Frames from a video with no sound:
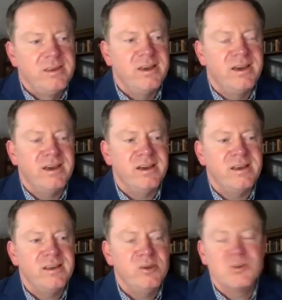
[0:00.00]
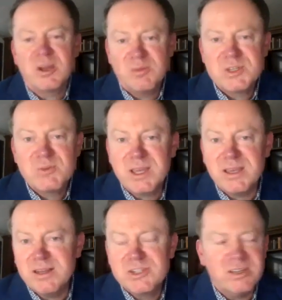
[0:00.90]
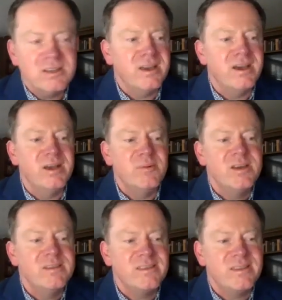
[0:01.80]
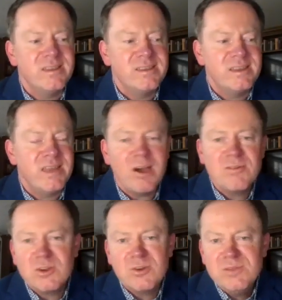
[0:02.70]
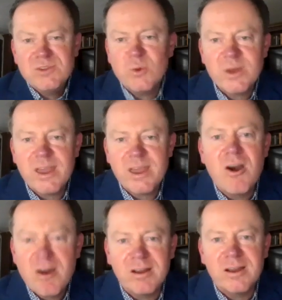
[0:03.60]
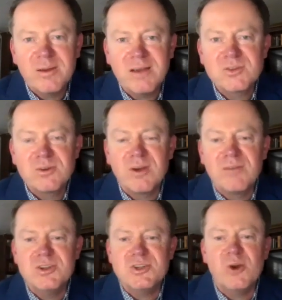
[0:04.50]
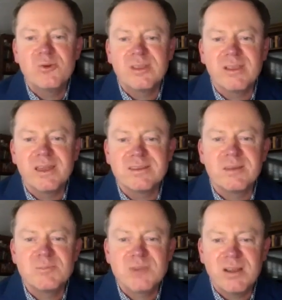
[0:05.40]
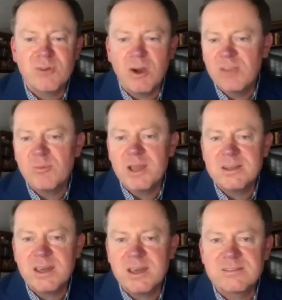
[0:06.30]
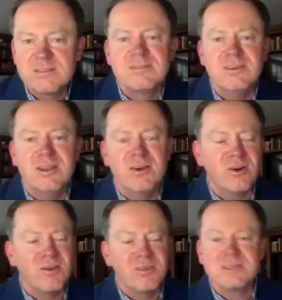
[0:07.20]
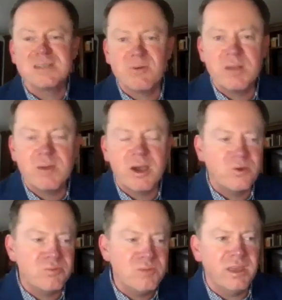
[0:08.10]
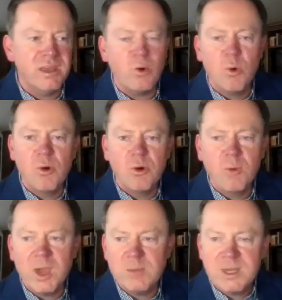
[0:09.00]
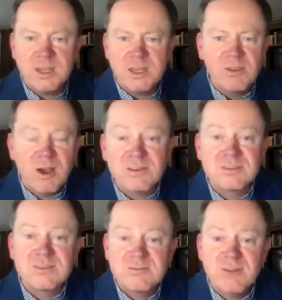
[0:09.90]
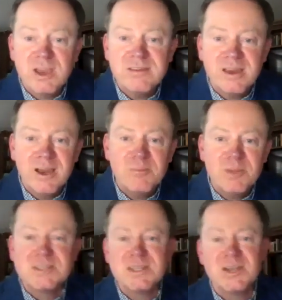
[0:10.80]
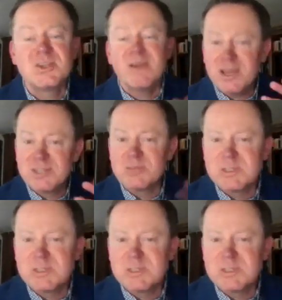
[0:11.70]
were talking misrecognition. They often don't even know where they are. I sort of often joke that like a subtitle for all of my texts, all the things I write about would be like, or white men getting lost, right? Because I write so much